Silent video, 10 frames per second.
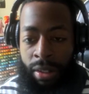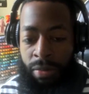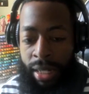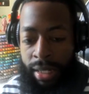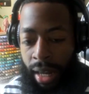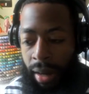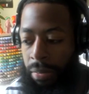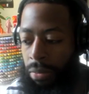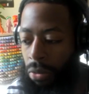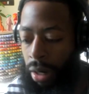of my
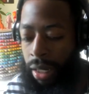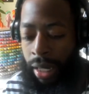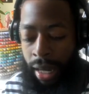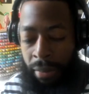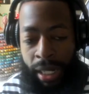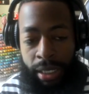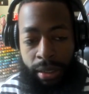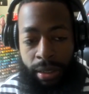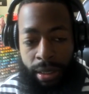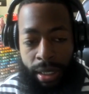time working in
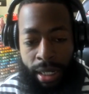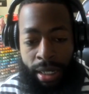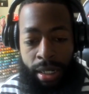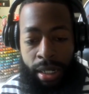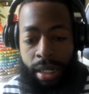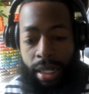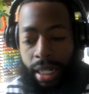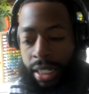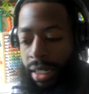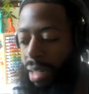animation. And
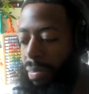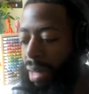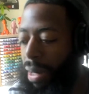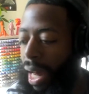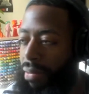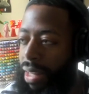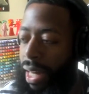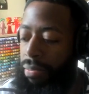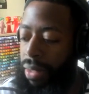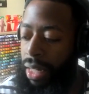it's good to be able to have
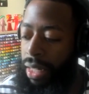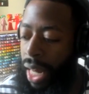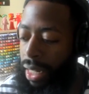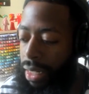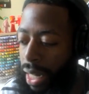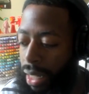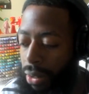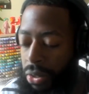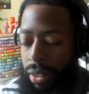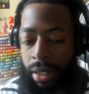that because I can take
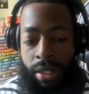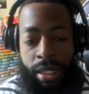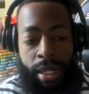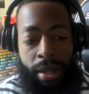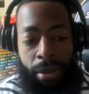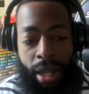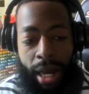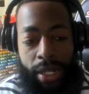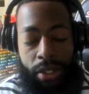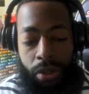those skills and then
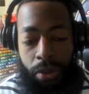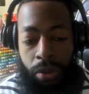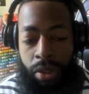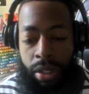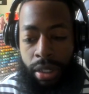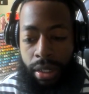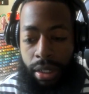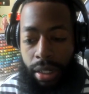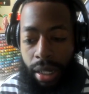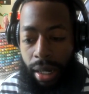apply it to
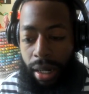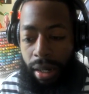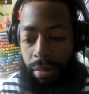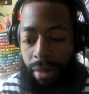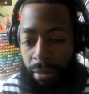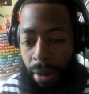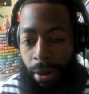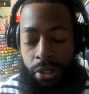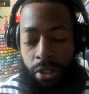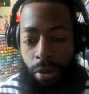like my
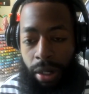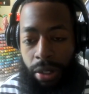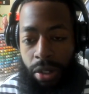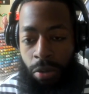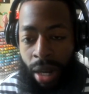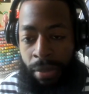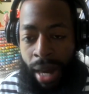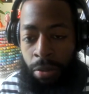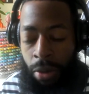personal work. So when I'm not